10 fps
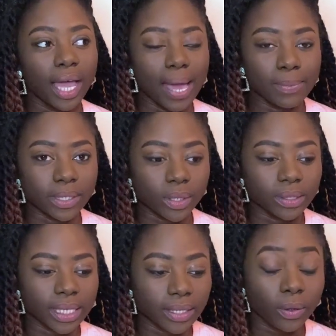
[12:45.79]

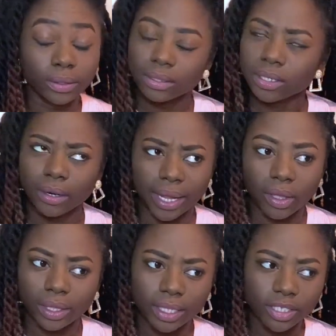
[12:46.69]
Amazon, I
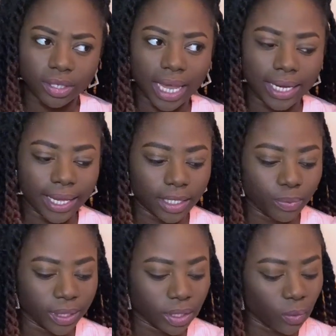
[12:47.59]
got this on AliExpress.